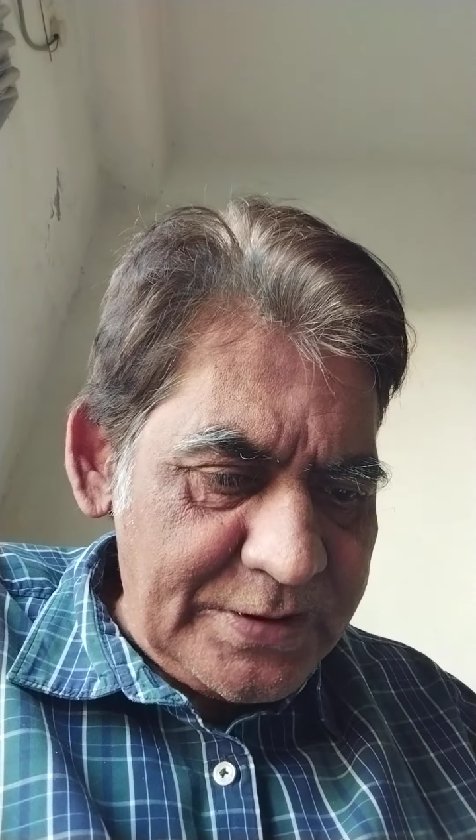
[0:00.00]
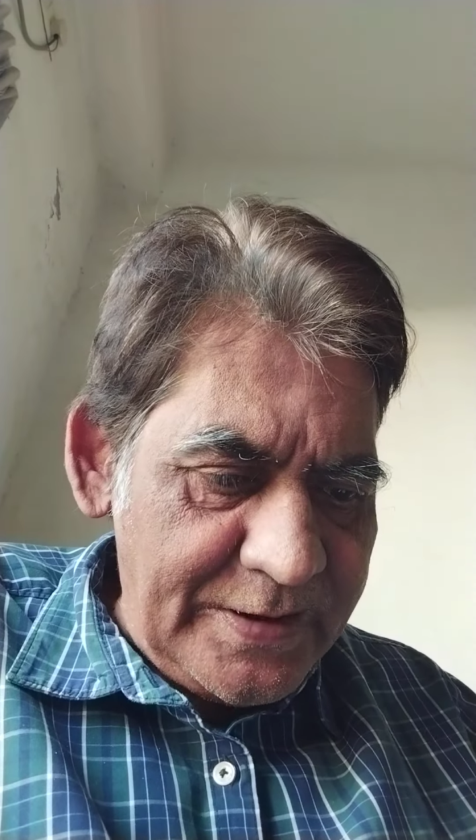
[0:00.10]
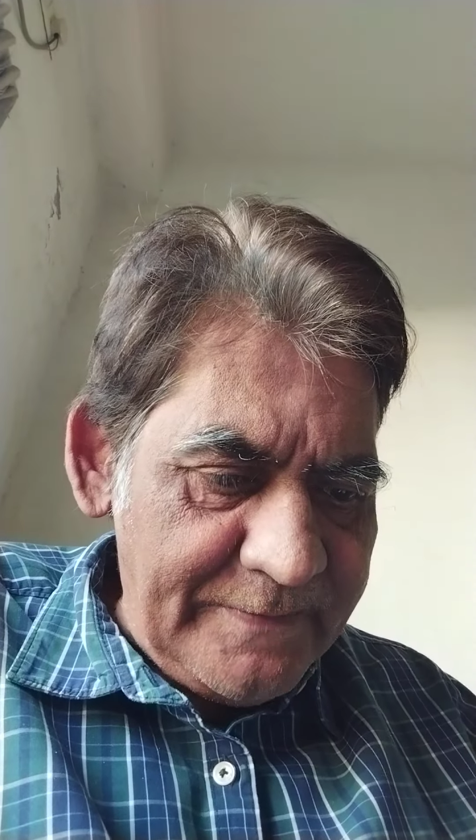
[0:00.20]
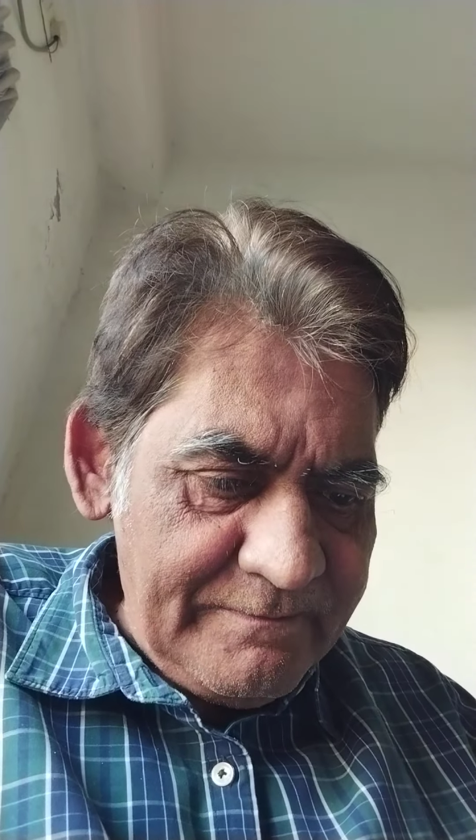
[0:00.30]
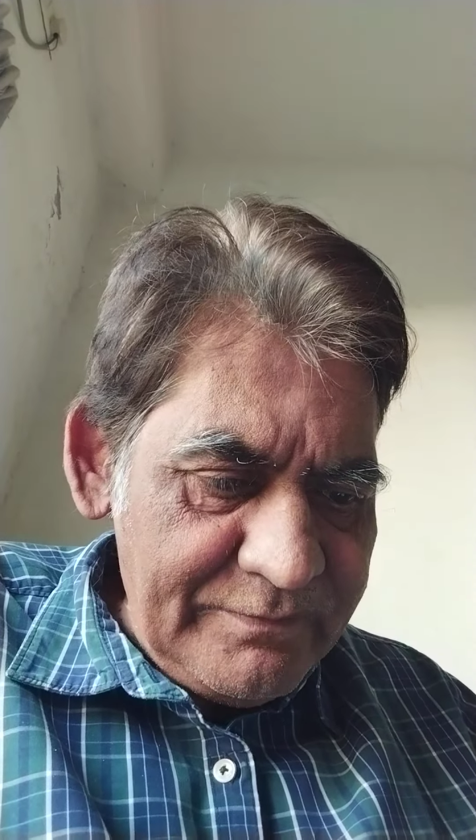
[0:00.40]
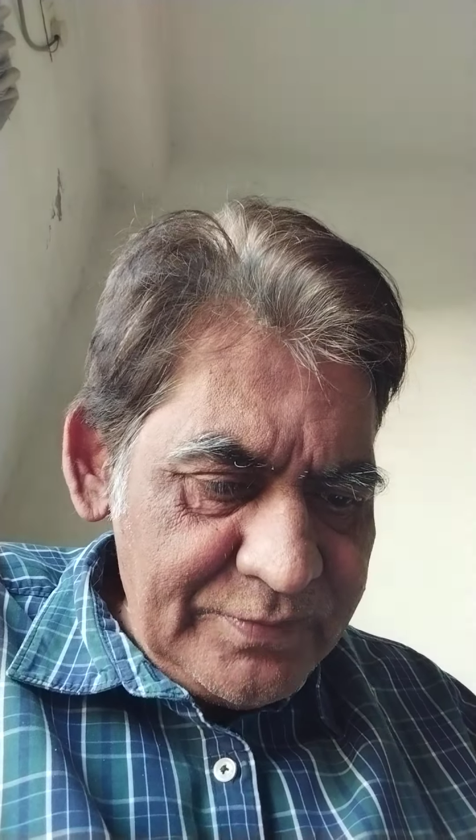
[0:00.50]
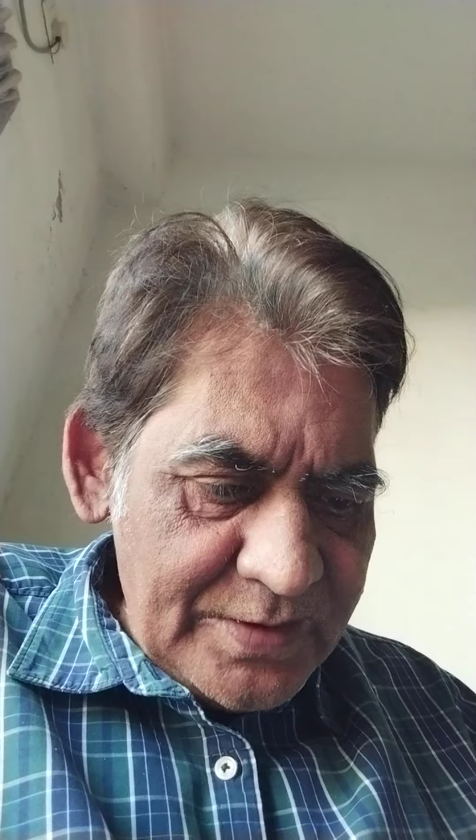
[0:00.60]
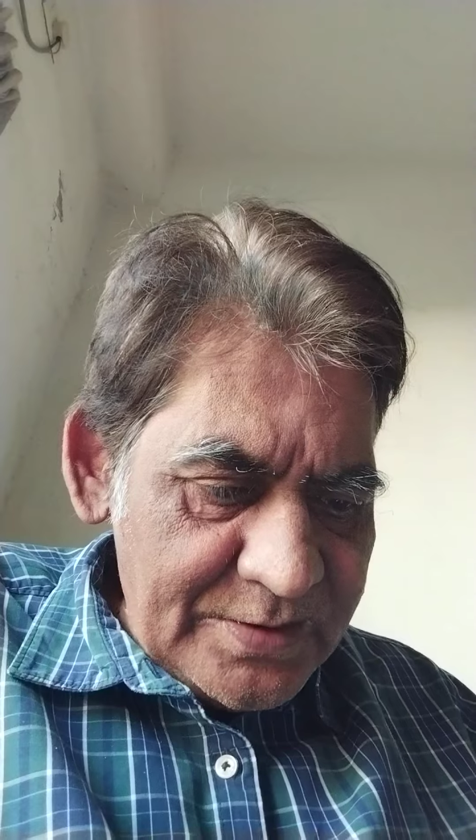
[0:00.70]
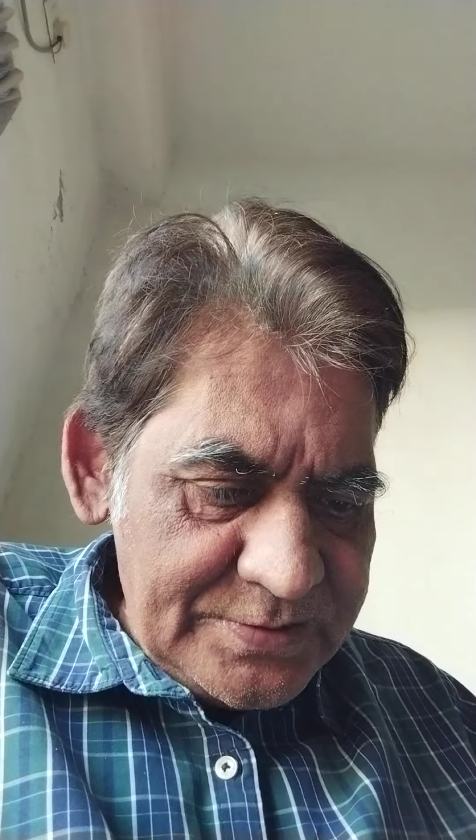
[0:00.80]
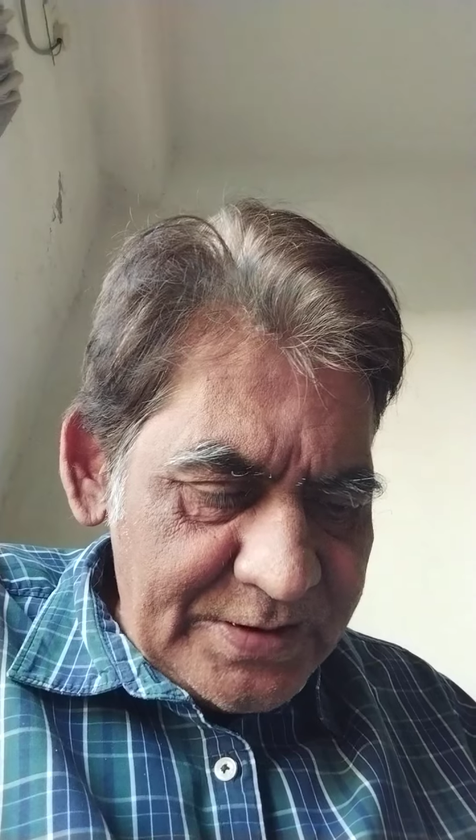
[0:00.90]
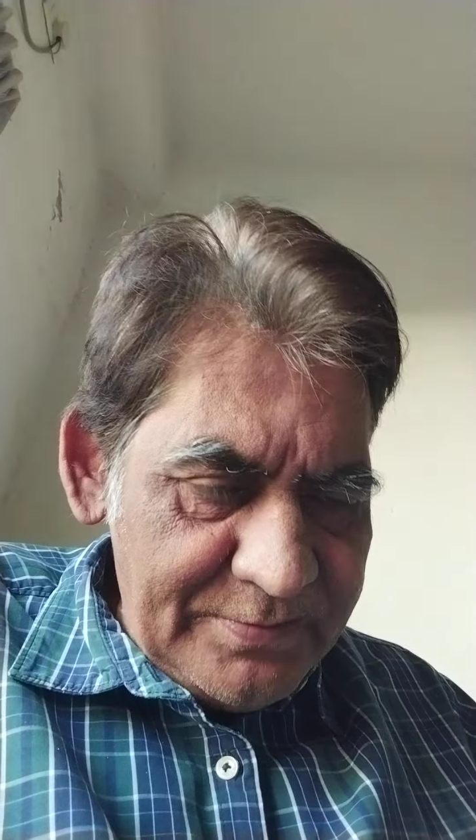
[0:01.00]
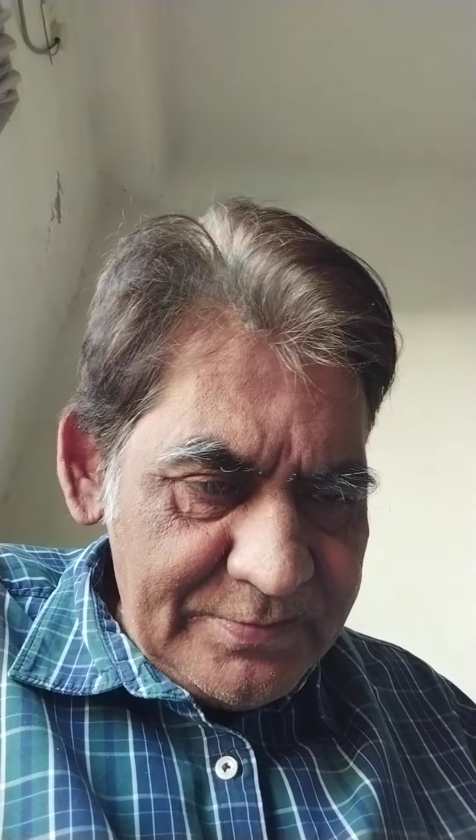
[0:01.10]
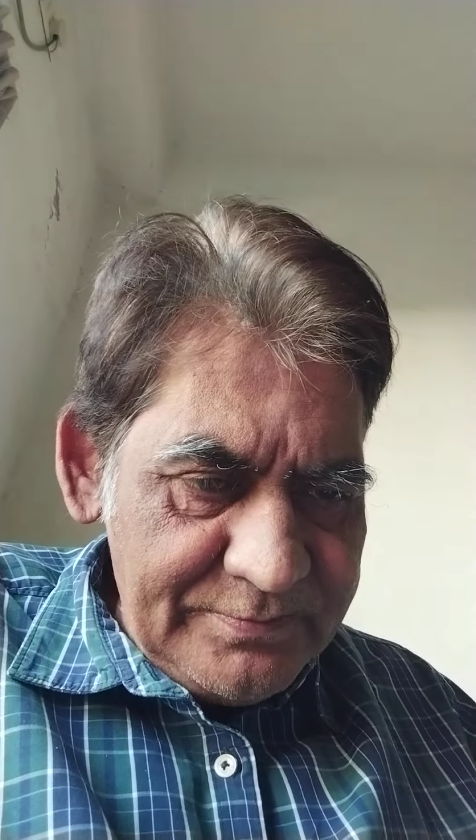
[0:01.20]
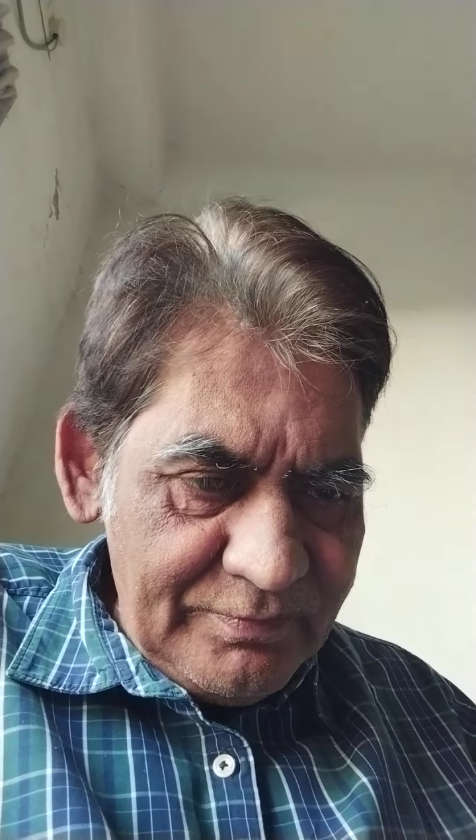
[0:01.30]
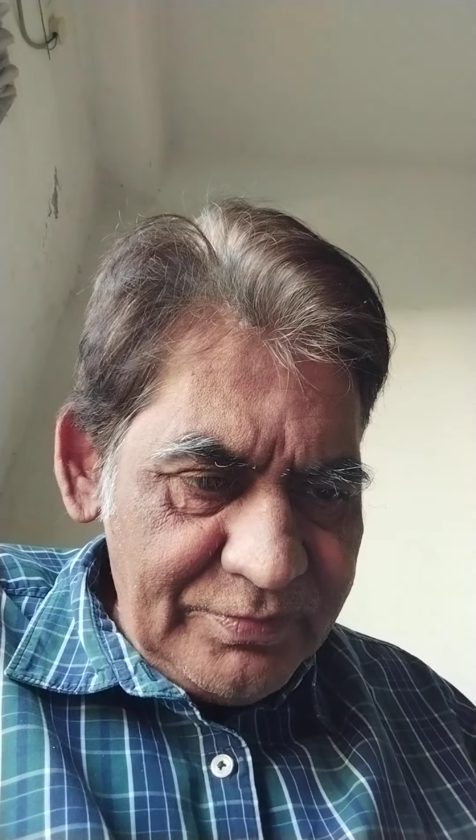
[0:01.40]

Uh, some